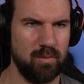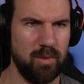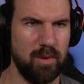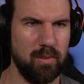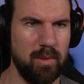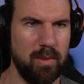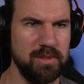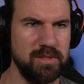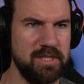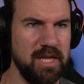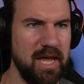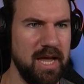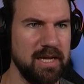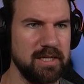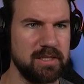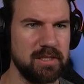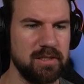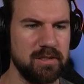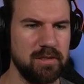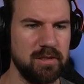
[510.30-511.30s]
What, what was
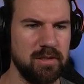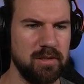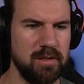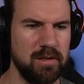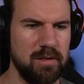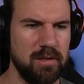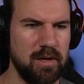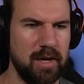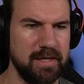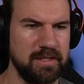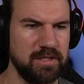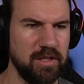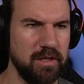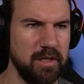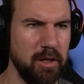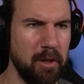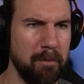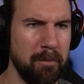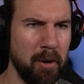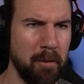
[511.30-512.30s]
that? I saw a
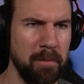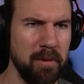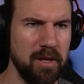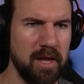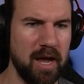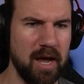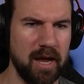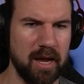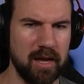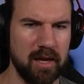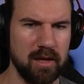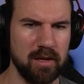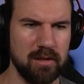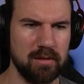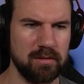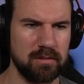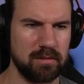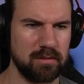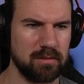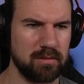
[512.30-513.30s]
little purple guy.
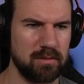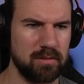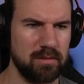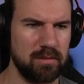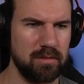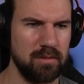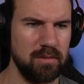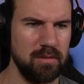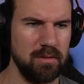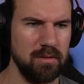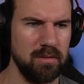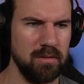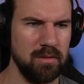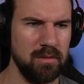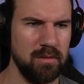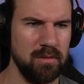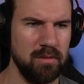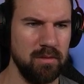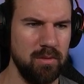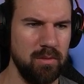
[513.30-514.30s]

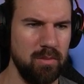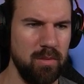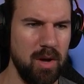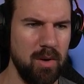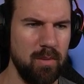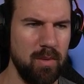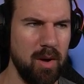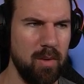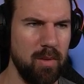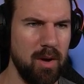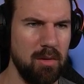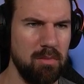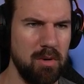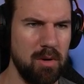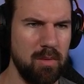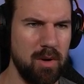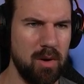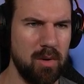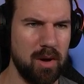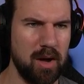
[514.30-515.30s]
Whoa, whoa, whoa,
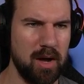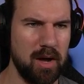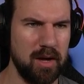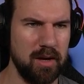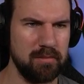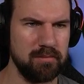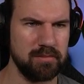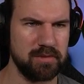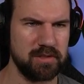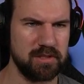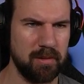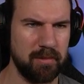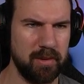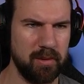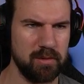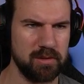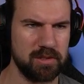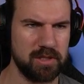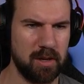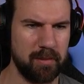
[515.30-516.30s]
whoa, whoa. Um,
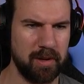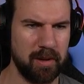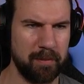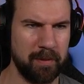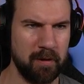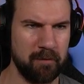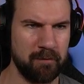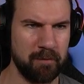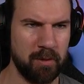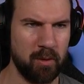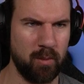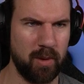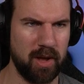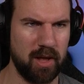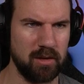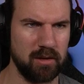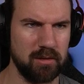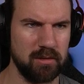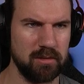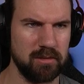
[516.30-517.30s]
somebody was coming up here from the
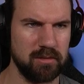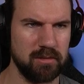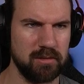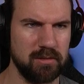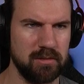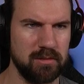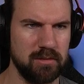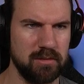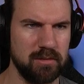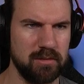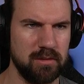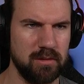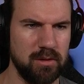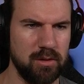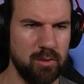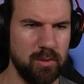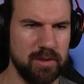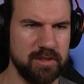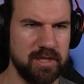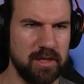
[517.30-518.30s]
well.
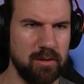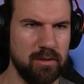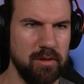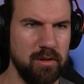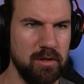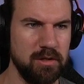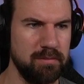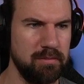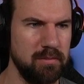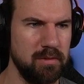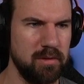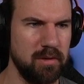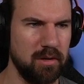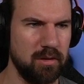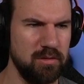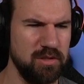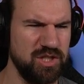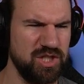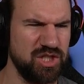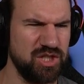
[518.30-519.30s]
Who was it? There's
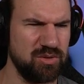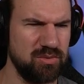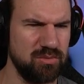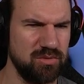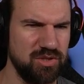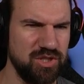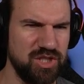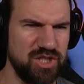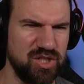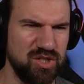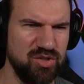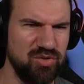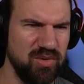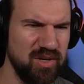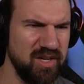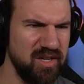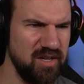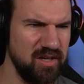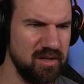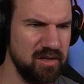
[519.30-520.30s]
those ch
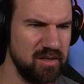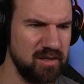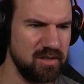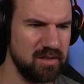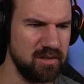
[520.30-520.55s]
children?